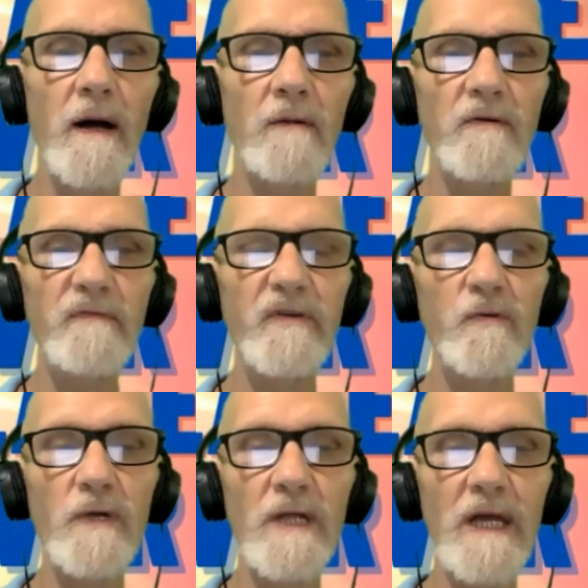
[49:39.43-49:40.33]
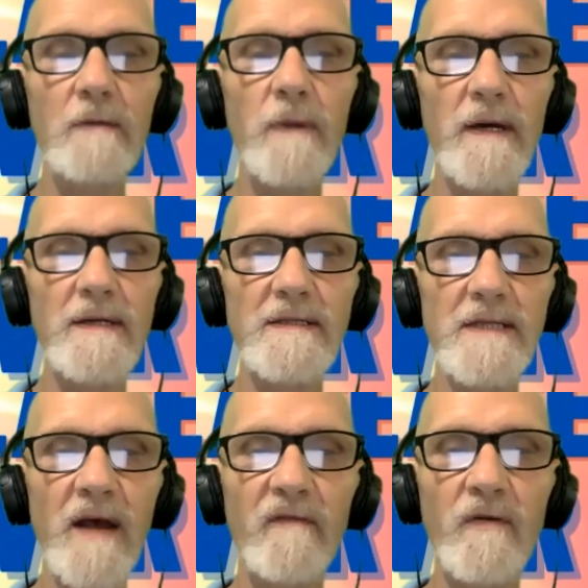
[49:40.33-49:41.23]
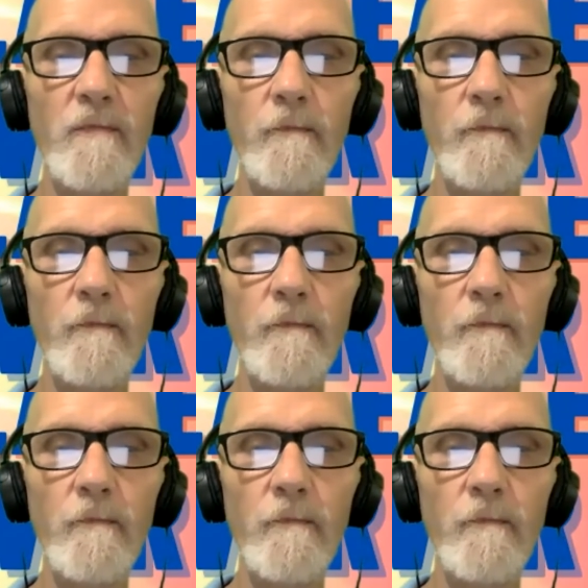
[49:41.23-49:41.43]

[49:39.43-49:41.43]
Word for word: I don't even know what Ligma is, Kevin.